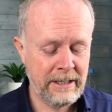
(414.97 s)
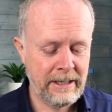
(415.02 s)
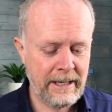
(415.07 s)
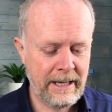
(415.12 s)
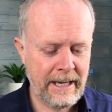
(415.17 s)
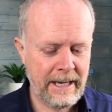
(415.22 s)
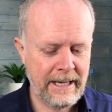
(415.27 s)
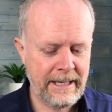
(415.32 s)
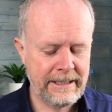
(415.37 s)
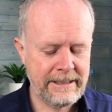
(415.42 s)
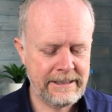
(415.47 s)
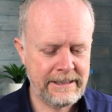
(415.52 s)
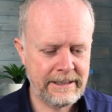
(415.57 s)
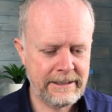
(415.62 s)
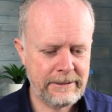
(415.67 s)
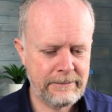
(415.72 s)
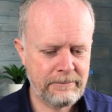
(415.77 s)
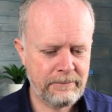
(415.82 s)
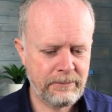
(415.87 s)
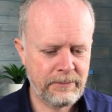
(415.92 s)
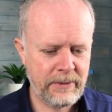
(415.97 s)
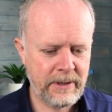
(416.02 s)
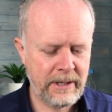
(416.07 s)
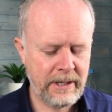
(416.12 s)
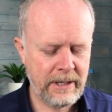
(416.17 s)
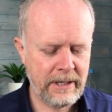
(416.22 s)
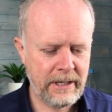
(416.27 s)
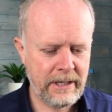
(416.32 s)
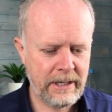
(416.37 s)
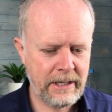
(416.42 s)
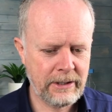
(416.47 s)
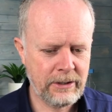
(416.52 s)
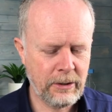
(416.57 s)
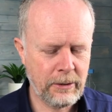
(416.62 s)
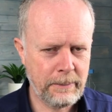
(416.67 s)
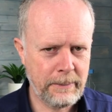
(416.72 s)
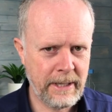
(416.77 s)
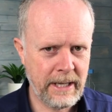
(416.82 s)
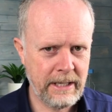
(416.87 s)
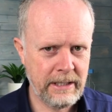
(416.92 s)
and I got
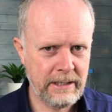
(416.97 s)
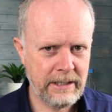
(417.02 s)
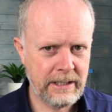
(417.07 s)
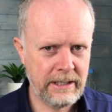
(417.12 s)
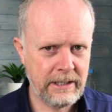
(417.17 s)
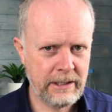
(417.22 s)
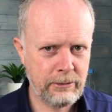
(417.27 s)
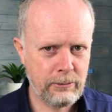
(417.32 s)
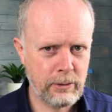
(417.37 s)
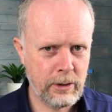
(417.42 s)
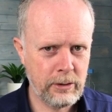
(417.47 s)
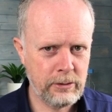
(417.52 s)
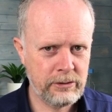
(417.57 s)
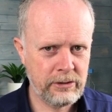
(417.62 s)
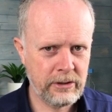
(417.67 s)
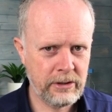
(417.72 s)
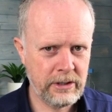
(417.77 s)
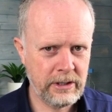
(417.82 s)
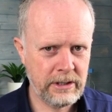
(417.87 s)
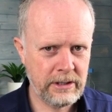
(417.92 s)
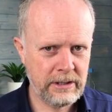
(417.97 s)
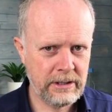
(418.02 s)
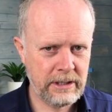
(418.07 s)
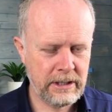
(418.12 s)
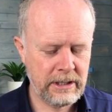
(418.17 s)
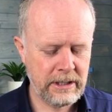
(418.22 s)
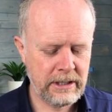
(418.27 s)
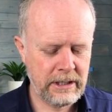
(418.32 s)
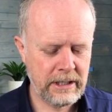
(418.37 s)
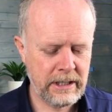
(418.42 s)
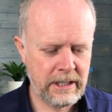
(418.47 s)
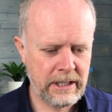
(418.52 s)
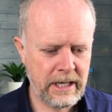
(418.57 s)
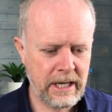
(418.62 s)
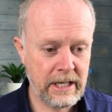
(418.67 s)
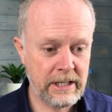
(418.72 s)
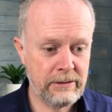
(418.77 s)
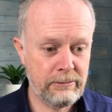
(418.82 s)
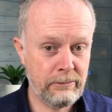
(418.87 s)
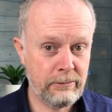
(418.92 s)
a pen and I wrote on it, and
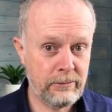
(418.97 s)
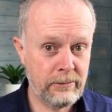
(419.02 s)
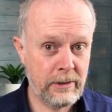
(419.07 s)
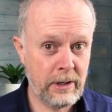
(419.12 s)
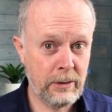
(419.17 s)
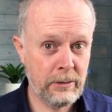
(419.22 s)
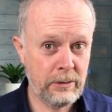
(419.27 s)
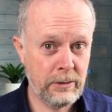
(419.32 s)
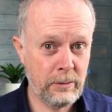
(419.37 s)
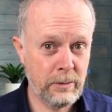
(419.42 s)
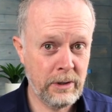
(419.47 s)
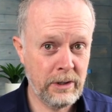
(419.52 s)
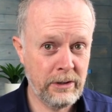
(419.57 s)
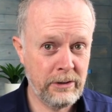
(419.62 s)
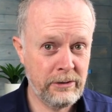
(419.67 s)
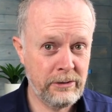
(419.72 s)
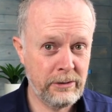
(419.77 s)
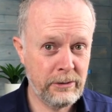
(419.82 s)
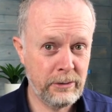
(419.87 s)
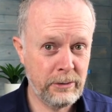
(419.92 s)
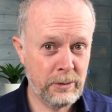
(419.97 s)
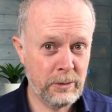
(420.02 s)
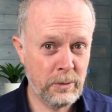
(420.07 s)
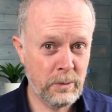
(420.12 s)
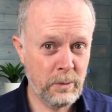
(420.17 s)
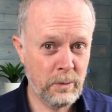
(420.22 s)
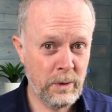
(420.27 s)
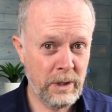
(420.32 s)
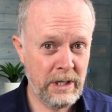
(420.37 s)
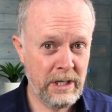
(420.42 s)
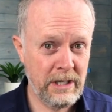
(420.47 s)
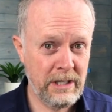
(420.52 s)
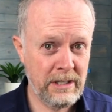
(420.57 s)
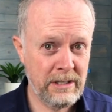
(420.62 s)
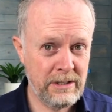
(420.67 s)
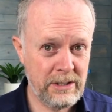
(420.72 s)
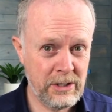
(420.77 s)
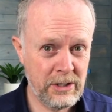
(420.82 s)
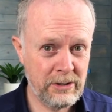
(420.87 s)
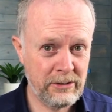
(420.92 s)
I wrote the words, "We
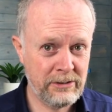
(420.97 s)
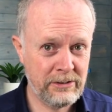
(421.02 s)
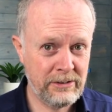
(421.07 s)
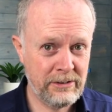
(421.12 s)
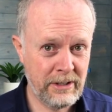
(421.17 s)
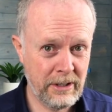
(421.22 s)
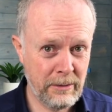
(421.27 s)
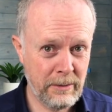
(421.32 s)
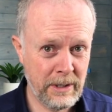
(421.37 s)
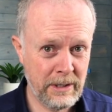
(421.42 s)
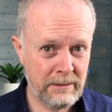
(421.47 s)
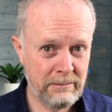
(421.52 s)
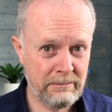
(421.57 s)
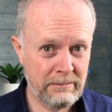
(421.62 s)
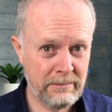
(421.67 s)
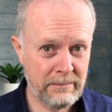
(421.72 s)
just do it."